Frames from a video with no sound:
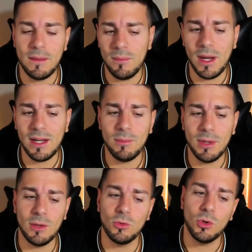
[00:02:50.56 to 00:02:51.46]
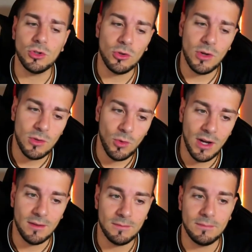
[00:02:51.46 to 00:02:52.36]
Why not play rook to
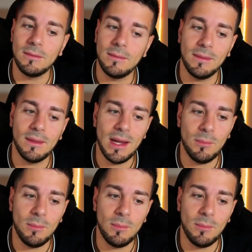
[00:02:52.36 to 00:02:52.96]
e1? A